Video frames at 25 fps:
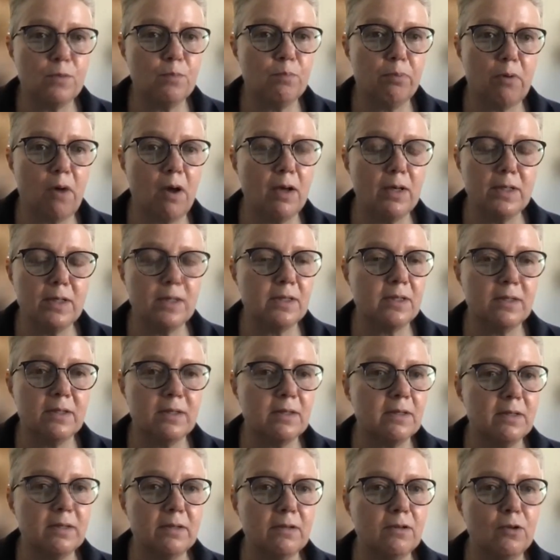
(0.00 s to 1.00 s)

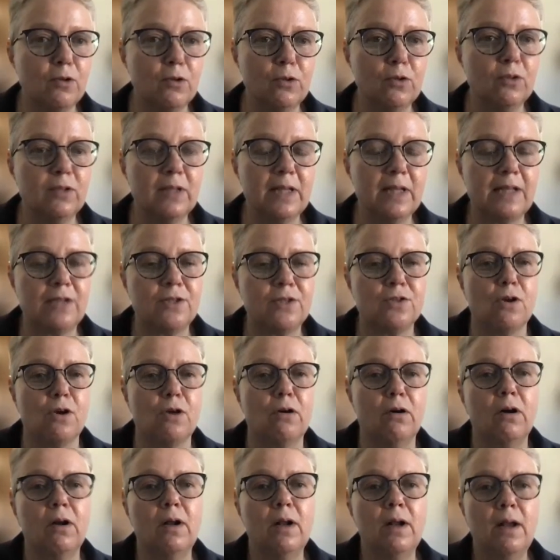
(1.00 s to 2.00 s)
priced next
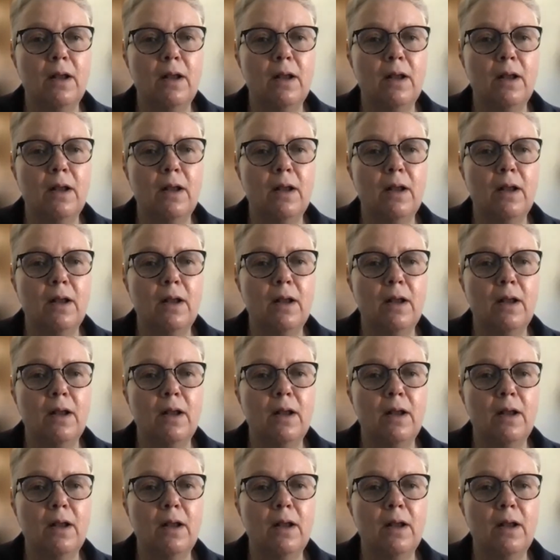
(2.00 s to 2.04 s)
year.